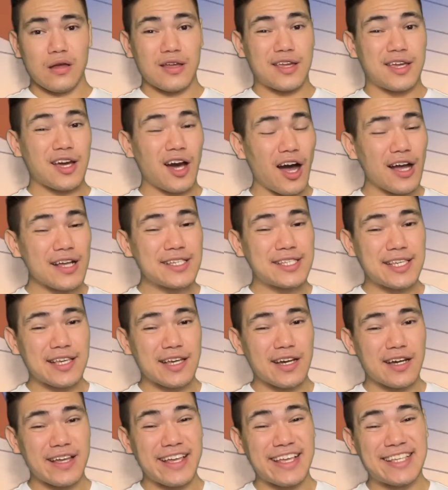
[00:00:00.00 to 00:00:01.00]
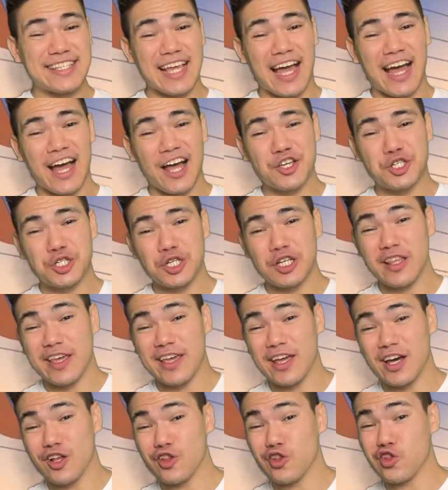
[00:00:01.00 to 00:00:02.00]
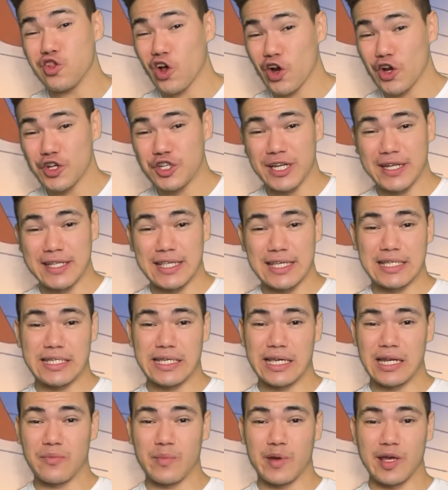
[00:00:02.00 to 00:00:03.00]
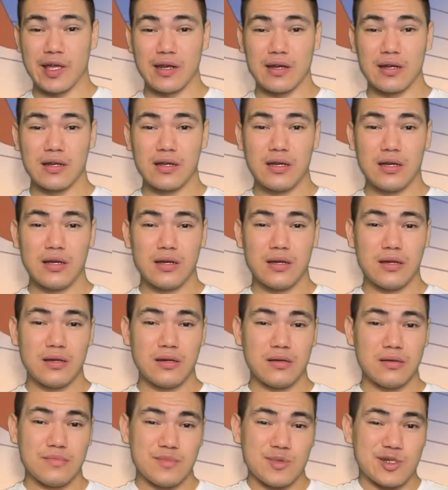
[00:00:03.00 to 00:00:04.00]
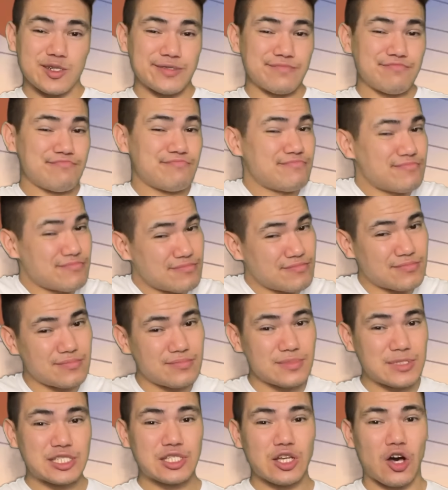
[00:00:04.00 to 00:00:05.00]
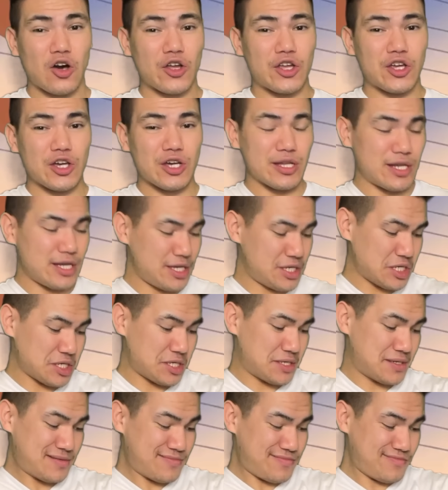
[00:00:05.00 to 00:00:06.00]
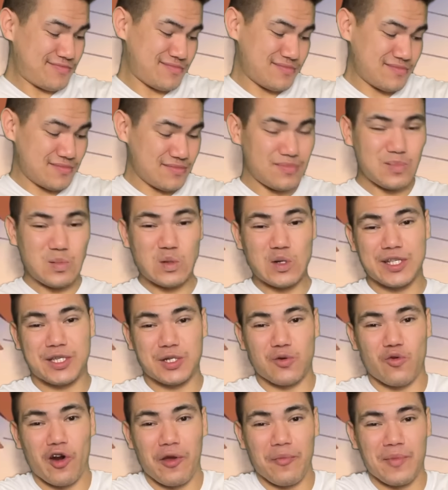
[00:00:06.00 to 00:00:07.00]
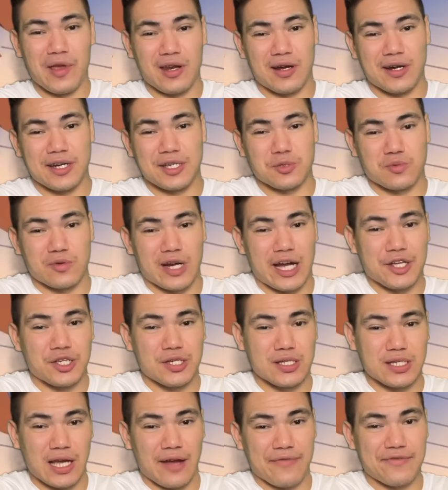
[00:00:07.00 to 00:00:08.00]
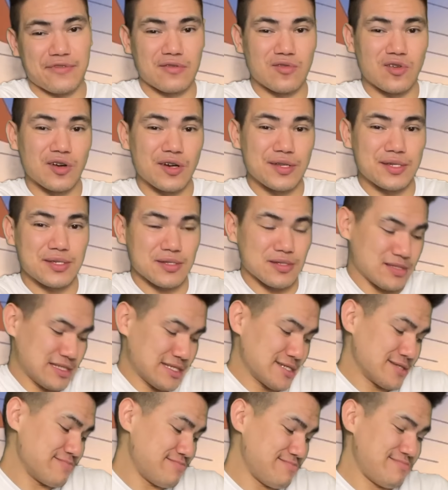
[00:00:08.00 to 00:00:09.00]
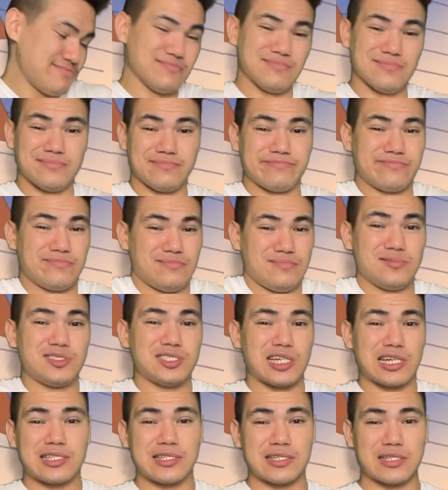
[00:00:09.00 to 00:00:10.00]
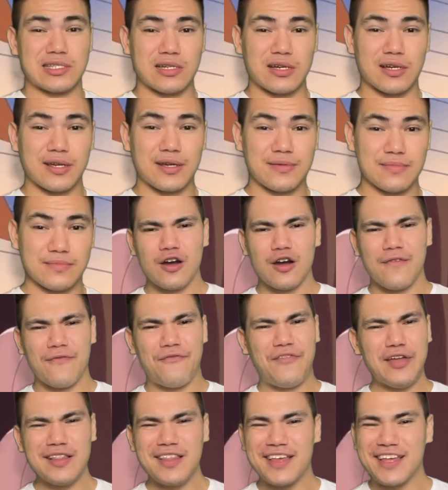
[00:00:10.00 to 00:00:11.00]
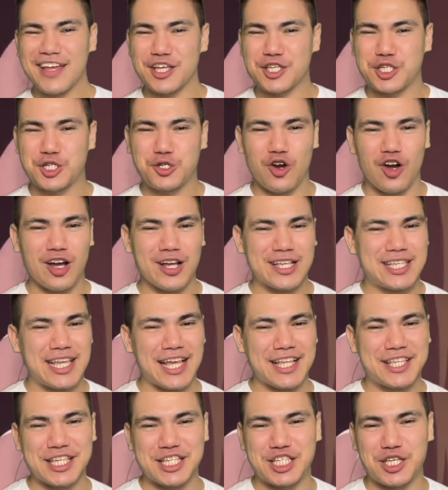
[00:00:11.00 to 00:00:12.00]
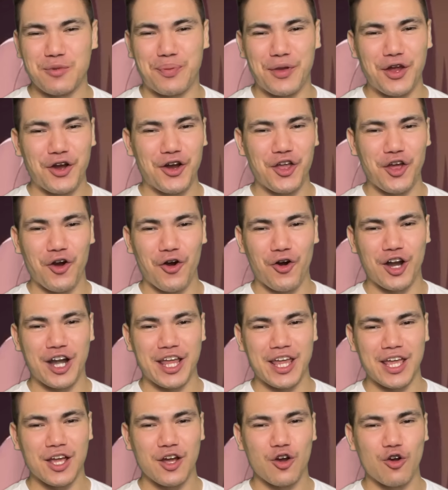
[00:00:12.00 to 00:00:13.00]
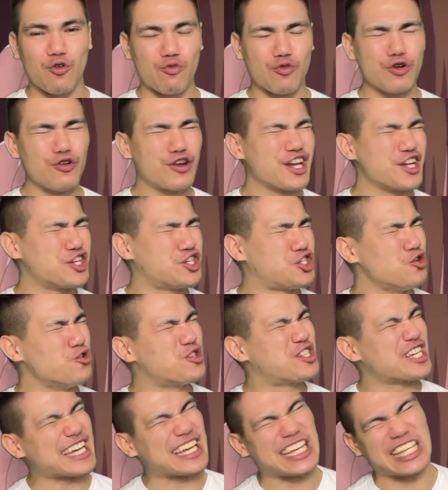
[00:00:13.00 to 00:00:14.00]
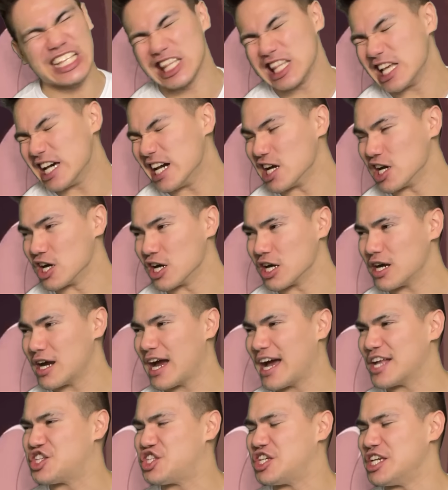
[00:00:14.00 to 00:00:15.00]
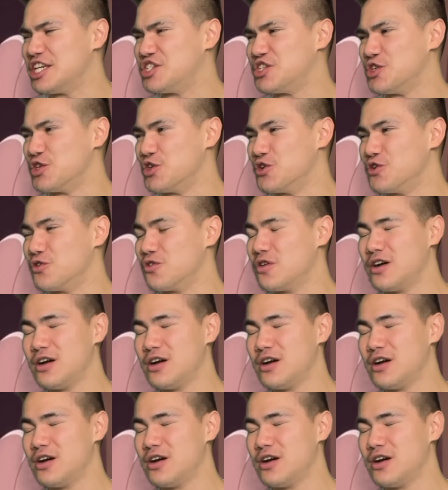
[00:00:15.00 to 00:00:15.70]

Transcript: Kazuya is actually allergic to cinnamon, but it's all good. He just puts ointment on his rashes afterwards, so like, sucks to suck. Feeling a strong sense of superiority, Ruka shoots a glare at Chizuru,